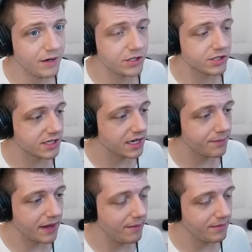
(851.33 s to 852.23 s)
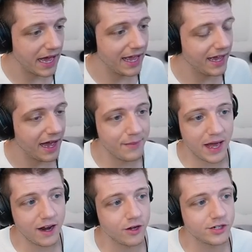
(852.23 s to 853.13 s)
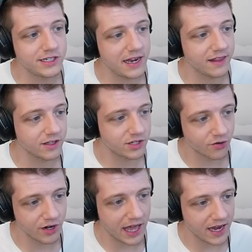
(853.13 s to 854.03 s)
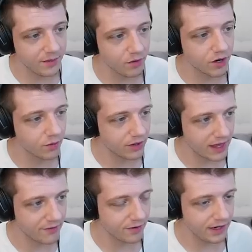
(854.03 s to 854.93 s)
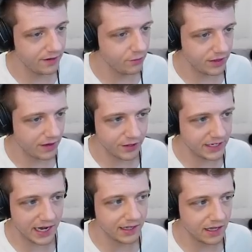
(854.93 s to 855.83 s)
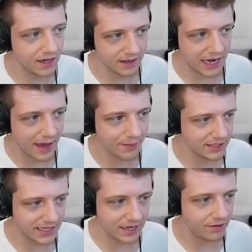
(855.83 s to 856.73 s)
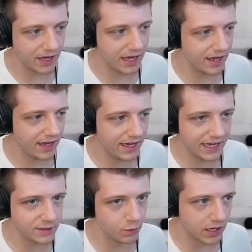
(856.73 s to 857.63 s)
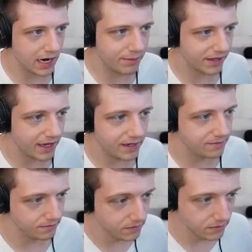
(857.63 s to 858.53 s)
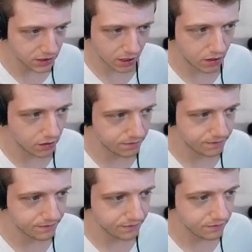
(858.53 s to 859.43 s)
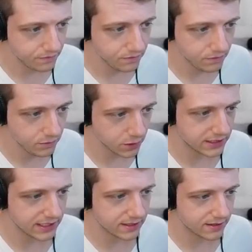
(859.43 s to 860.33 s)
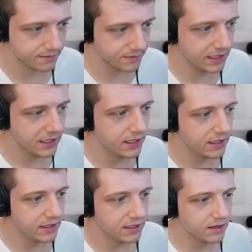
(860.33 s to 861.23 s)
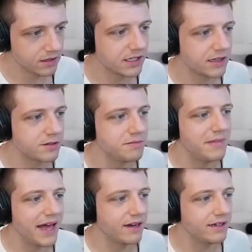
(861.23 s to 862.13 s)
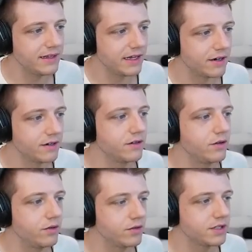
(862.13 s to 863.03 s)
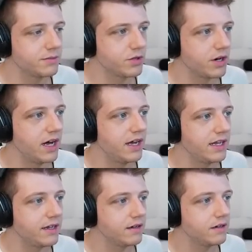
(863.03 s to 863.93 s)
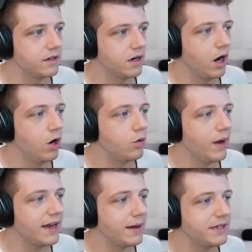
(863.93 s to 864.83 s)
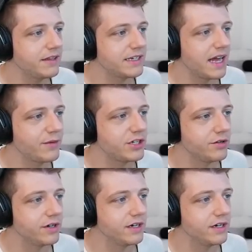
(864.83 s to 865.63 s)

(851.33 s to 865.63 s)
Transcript: just skip I'm I I'm not understanding the story anymore with every with every dialogue that happens I don't I it gets more complicated so what's this Looks like there's mana in there or some sort of honey. Oh, wait, I'm dealing damage to it.